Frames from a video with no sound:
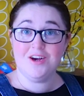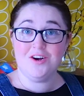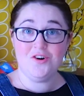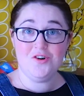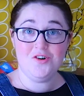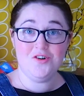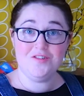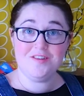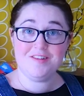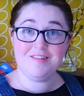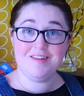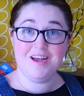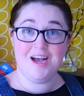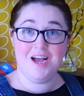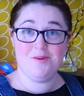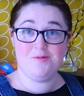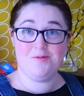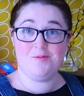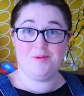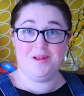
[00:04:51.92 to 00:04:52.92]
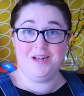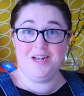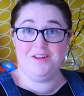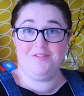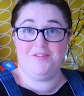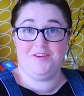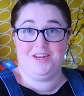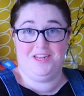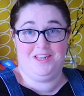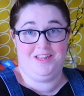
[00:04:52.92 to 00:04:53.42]
All this time we've been
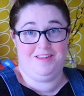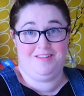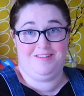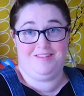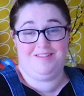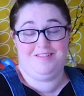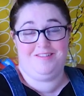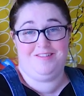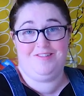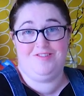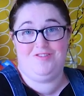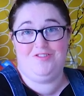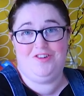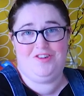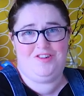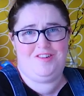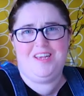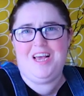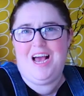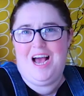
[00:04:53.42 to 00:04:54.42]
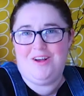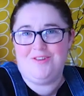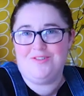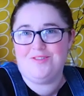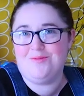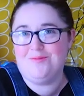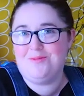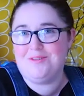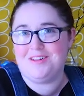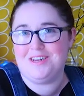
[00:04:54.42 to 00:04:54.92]
living in this dirty
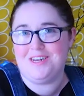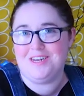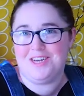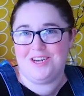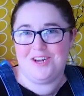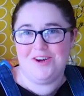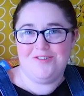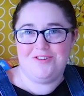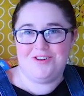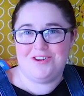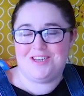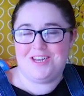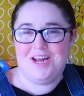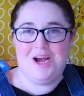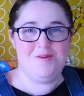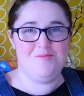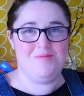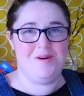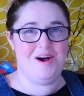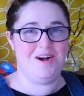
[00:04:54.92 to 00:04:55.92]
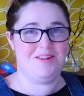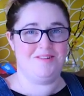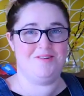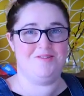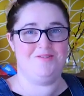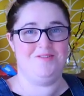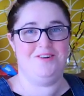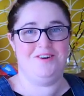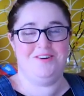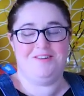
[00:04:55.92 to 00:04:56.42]
house and we didn't know just how bad
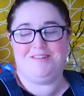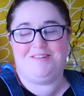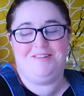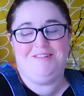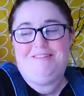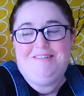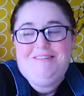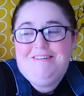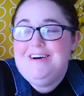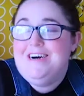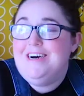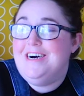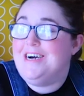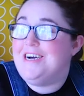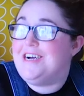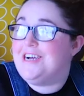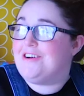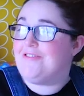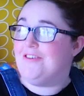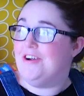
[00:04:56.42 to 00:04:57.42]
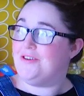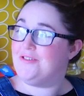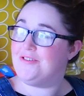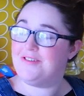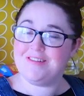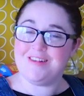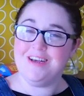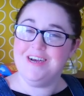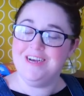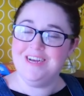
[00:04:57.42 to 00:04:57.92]
it was. Gross.
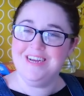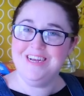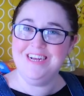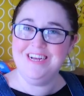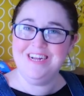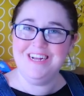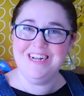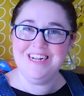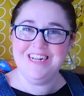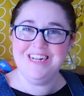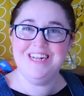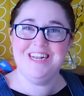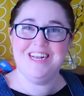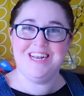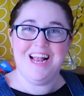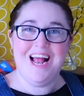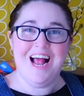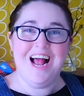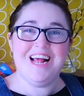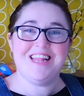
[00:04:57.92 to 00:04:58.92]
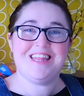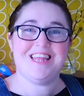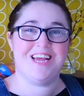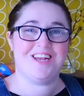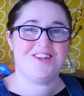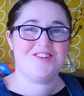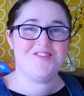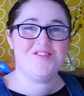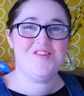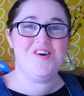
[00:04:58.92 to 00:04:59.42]

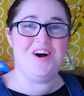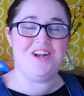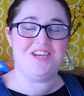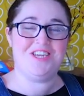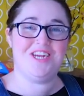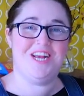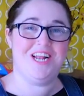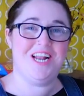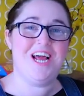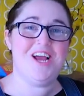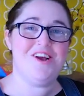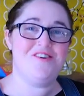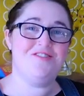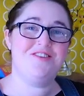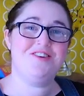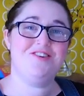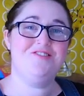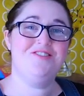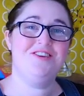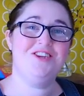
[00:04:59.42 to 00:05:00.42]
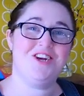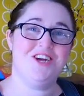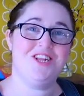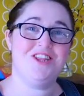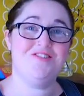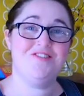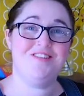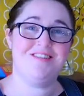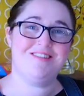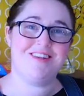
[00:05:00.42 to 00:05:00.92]
Thanks for watching. Hope you
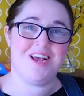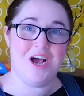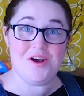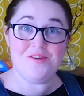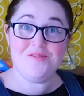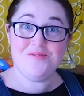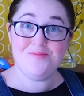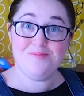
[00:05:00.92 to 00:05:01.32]
enjoyed the video.